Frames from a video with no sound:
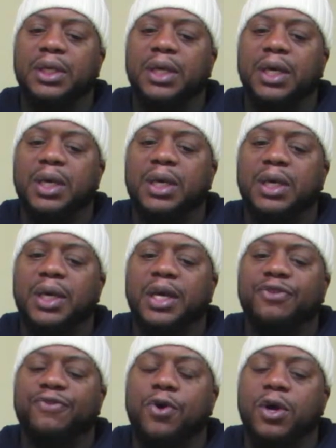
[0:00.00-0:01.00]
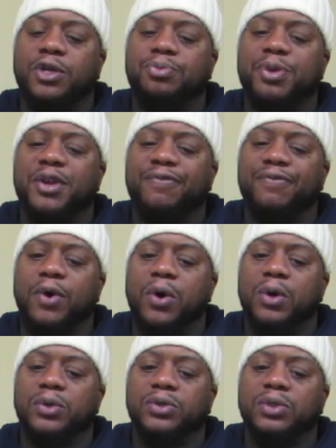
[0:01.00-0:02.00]
as far as
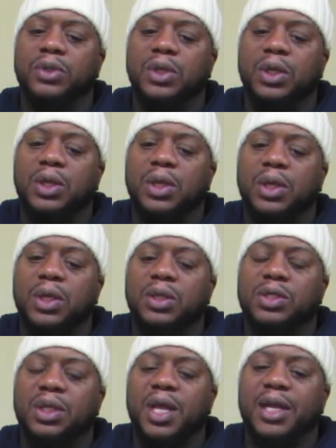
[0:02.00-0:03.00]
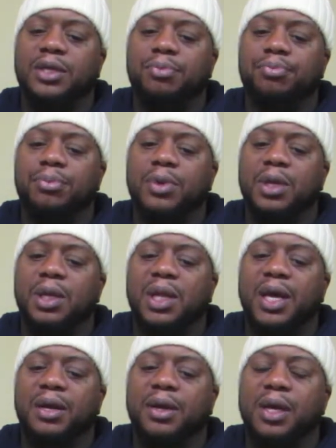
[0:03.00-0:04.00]
pitfalls. It's a lot of
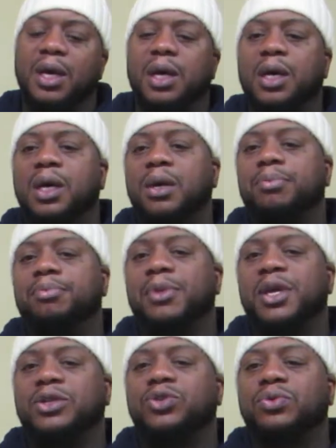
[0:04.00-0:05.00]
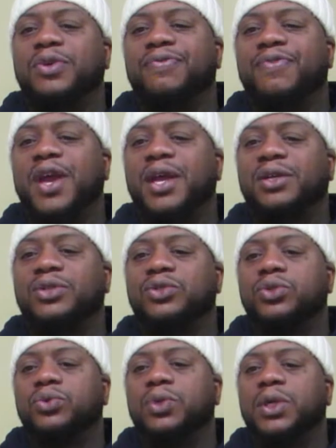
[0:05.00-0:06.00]
mental effects
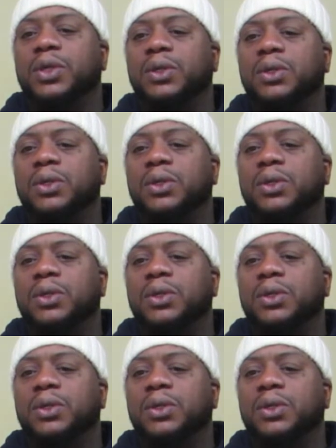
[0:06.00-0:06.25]
to it.